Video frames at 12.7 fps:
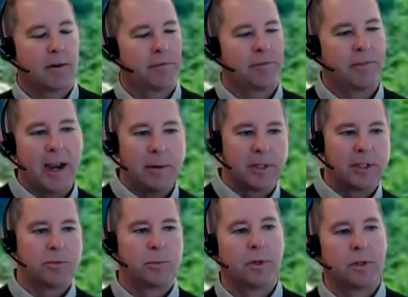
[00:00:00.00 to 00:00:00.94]
Our
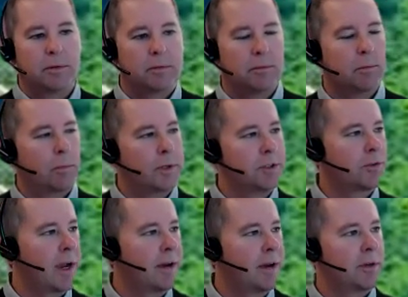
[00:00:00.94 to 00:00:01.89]
families would
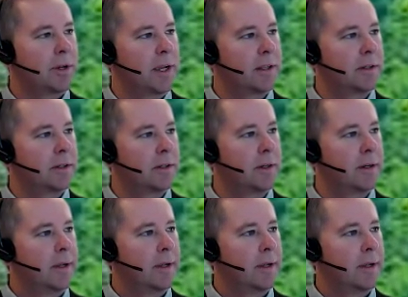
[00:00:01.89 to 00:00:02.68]
travel together.